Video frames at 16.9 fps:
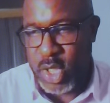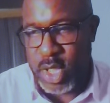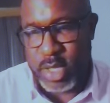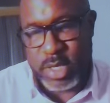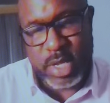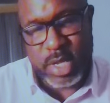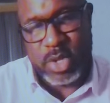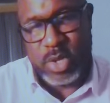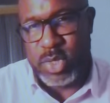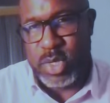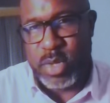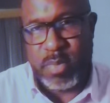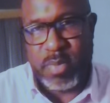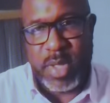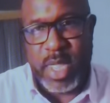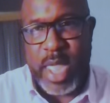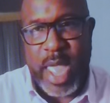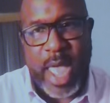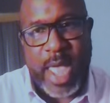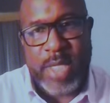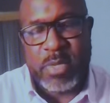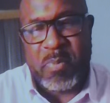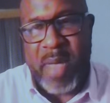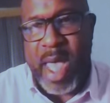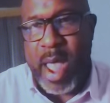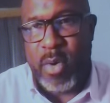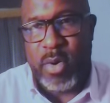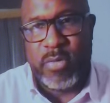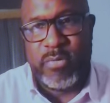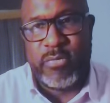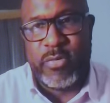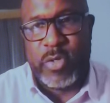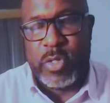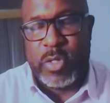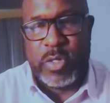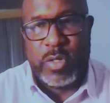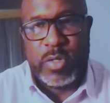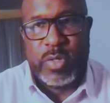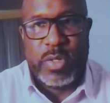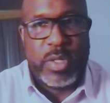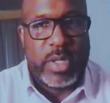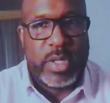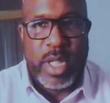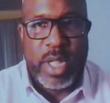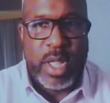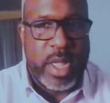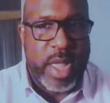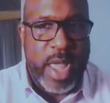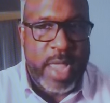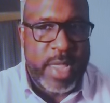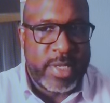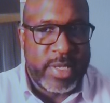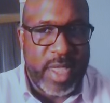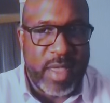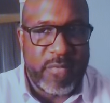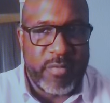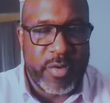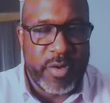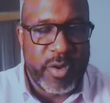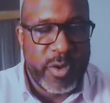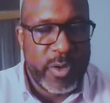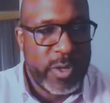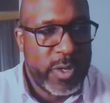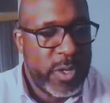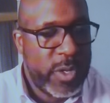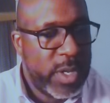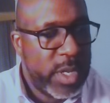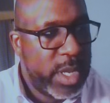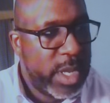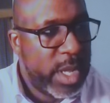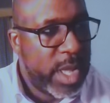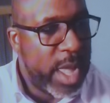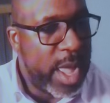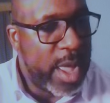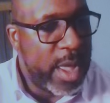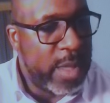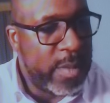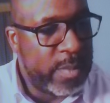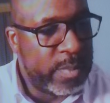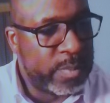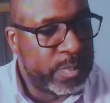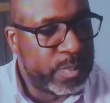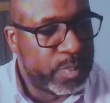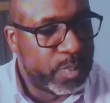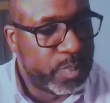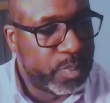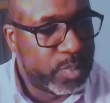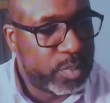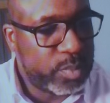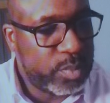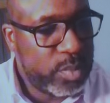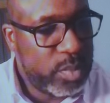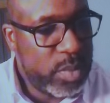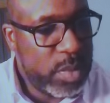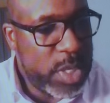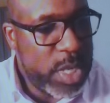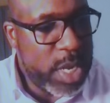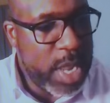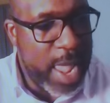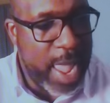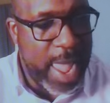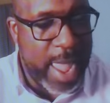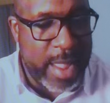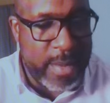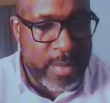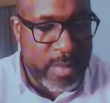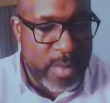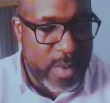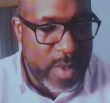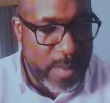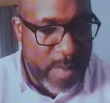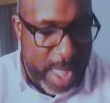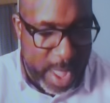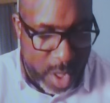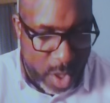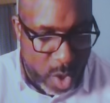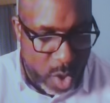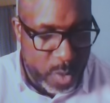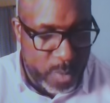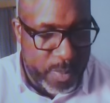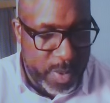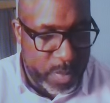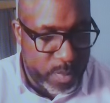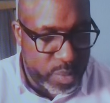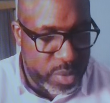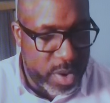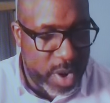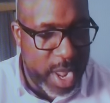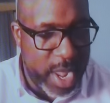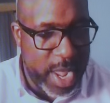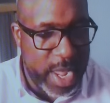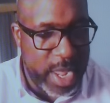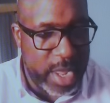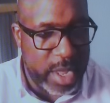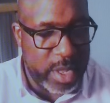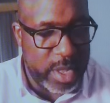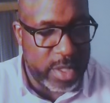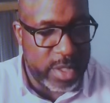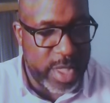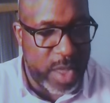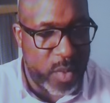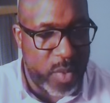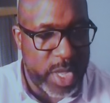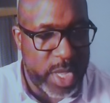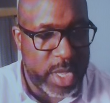continues to be as powerful as ever. Um, and I hope and pray that